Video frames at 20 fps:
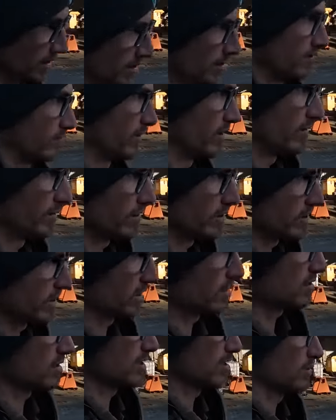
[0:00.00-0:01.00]
and various
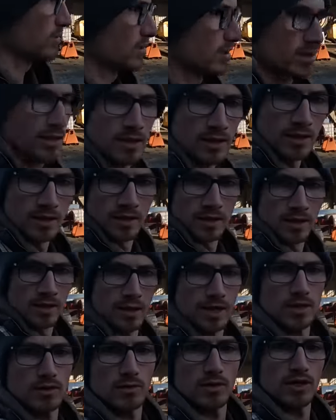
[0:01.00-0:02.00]
things. So
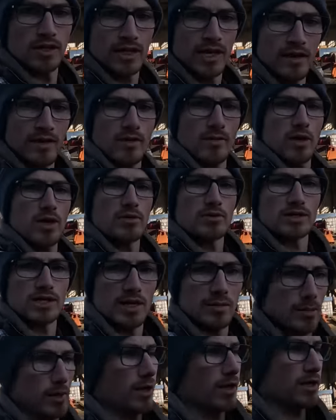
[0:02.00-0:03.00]
that is why I carry my own
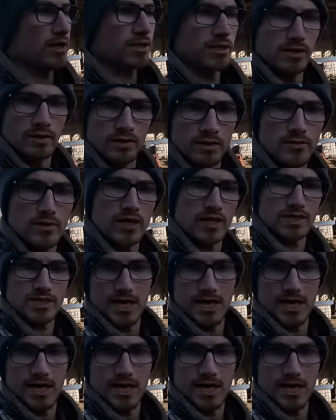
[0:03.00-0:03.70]
set of pliers. They're only a